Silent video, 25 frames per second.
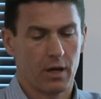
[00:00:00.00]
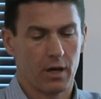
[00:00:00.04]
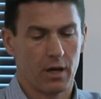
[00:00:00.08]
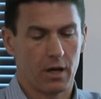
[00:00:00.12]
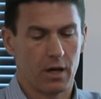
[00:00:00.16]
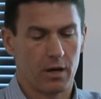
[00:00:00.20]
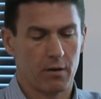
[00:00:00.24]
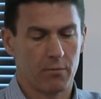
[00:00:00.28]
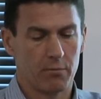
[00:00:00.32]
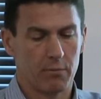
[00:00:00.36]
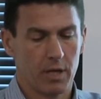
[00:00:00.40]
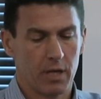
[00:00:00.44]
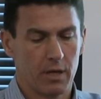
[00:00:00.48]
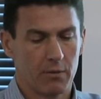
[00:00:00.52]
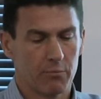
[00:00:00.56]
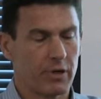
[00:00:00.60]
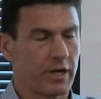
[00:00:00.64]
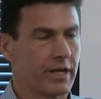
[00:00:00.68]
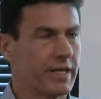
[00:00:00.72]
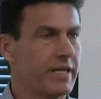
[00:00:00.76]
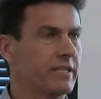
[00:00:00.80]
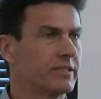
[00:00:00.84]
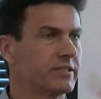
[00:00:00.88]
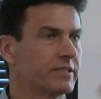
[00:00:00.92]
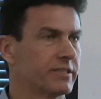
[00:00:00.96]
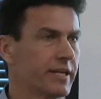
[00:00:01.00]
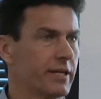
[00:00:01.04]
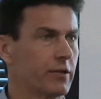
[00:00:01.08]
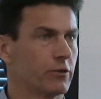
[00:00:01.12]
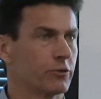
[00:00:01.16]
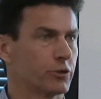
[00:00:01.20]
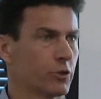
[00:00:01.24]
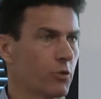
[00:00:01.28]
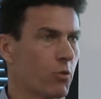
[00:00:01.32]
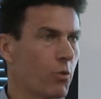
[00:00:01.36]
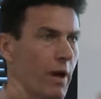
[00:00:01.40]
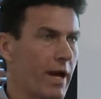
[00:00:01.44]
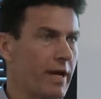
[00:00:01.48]
Um, but his
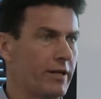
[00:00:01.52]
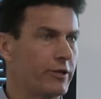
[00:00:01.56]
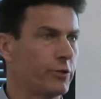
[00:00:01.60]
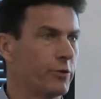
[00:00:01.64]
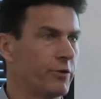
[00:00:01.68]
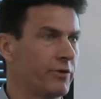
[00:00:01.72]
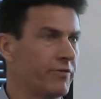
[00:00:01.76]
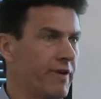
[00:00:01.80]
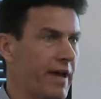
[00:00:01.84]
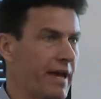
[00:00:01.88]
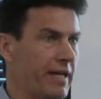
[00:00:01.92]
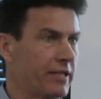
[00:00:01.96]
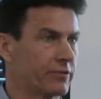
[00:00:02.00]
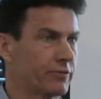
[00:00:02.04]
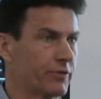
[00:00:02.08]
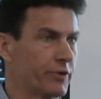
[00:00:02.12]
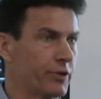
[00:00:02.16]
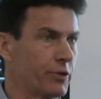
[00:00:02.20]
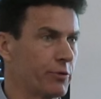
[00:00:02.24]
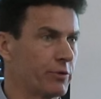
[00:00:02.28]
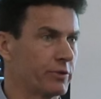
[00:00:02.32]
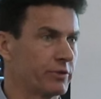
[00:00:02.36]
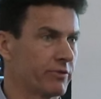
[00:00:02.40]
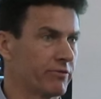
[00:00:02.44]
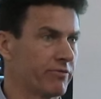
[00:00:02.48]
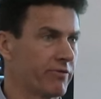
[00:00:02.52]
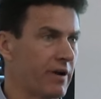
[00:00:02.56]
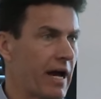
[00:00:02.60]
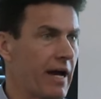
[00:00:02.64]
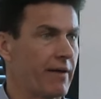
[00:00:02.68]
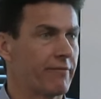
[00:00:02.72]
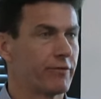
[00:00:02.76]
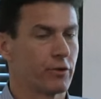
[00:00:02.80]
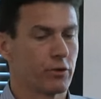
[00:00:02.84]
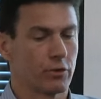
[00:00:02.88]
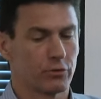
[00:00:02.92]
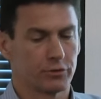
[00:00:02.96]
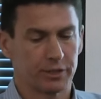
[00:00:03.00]
skills are way too advanced for you as a
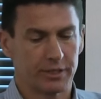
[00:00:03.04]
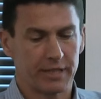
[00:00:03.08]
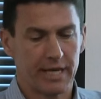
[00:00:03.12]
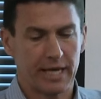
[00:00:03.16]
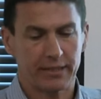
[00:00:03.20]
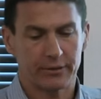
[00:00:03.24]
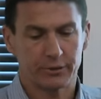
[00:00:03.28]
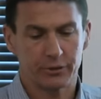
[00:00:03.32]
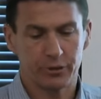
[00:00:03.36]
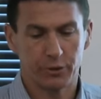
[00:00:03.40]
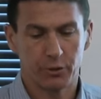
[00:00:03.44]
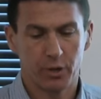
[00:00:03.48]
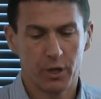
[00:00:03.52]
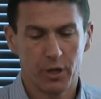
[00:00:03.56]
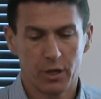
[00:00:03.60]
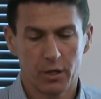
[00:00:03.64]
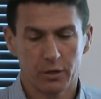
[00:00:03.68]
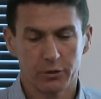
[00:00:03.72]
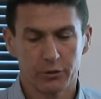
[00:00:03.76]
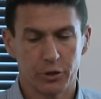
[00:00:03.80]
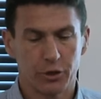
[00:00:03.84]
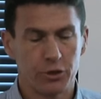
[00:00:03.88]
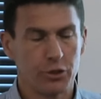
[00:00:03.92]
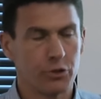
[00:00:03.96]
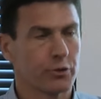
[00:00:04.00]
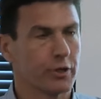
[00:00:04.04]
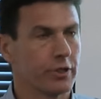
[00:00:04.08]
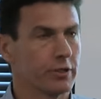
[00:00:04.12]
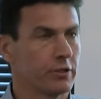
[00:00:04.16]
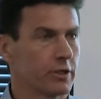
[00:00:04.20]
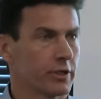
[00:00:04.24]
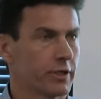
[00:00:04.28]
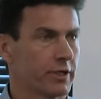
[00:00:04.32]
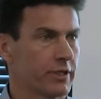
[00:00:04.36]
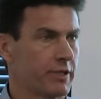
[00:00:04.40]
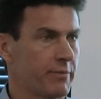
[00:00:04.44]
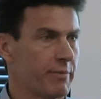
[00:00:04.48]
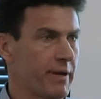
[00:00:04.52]
five-year-old to get to. So you can
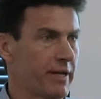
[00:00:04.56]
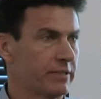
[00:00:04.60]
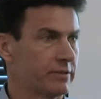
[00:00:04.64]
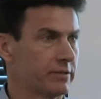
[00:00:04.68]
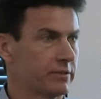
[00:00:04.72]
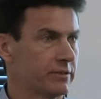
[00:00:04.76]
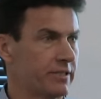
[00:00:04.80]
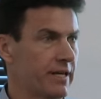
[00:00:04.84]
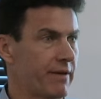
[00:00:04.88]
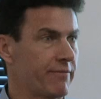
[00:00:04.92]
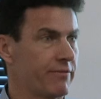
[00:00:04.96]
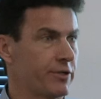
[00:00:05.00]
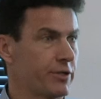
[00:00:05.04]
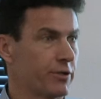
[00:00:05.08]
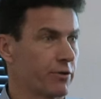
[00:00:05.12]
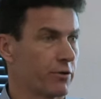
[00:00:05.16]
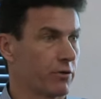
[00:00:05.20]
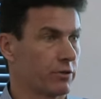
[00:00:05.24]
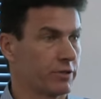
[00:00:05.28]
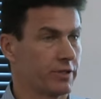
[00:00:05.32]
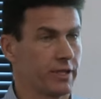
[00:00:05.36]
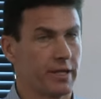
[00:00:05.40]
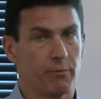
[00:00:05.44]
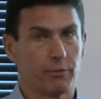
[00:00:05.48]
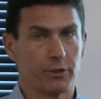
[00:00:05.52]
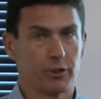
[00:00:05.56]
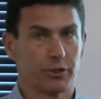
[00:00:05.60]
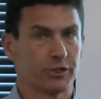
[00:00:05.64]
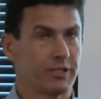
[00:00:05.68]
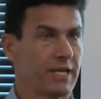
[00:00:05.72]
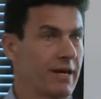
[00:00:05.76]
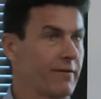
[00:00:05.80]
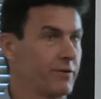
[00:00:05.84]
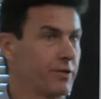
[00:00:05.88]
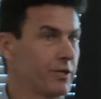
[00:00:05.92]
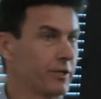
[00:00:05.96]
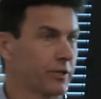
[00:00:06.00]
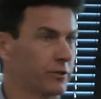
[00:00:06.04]
look at the best seven-year-old. And then when you're
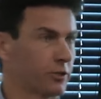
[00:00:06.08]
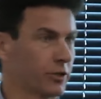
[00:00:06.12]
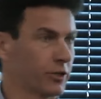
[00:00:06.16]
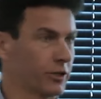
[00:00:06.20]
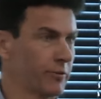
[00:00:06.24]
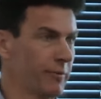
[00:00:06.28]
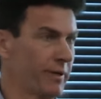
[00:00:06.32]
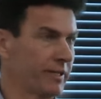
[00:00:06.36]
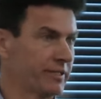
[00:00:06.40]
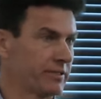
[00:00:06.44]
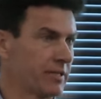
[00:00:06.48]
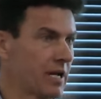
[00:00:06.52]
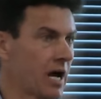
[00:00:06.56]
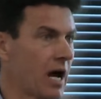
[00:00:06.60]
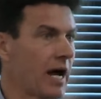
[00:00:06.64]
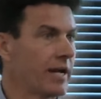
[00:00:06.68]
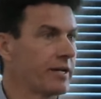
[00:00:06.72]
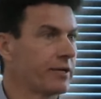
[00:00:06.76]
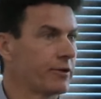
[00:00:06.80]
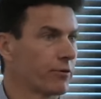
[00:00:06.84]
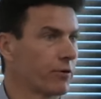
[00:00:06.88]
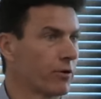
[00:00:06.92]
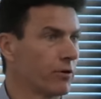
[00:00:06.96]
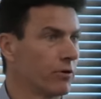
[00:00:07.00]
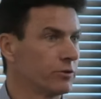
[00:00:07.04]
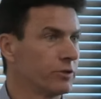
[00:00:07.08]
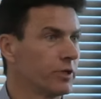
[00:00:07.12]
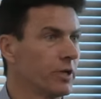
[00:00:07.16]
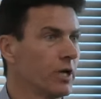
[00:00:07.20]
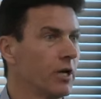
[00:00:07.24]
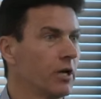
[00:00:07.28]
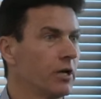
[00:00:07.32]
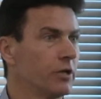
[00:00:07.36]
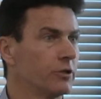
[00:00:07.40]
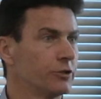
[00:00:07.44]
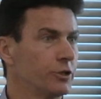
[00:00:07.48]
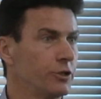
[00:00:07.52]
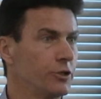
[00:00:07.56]
seven, you can look at the best nine-year-old.
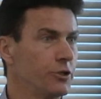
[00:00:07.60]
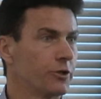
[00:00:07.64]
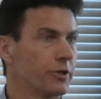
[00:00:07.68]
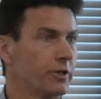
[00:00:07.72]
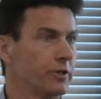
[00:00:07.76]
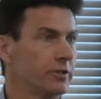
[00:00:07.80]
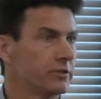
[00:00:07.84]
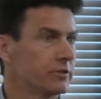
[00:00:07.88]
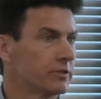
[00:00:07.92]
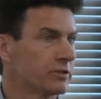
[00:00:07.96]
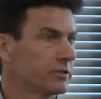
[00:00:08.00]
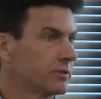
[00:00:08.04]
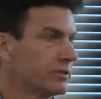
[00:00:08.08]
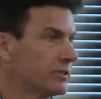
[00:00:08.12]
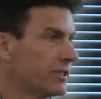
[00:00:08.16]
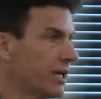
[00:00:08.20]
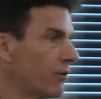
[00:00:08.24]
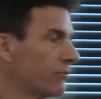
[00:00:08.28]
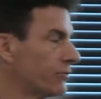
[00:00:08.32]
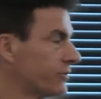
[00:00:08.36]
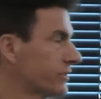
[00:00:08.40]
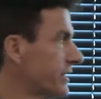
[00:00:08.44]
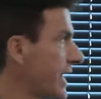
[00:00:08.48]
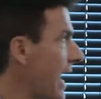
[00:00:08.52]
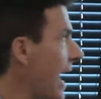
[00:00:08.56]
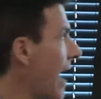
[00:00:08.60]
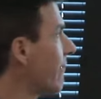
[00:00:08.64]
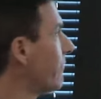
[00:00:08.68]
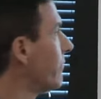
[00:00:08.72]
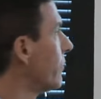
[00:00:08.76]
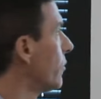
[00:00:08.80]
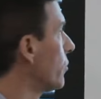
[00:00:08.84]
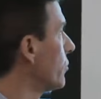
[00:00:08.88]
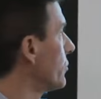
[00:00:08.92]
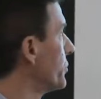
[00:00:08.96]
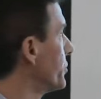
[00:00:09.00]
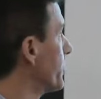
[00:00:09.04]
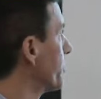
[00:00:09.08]
So you can
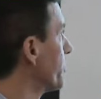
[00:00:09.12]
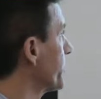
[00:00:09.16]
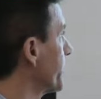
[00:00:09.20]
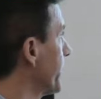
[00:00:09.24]
self-scaffold your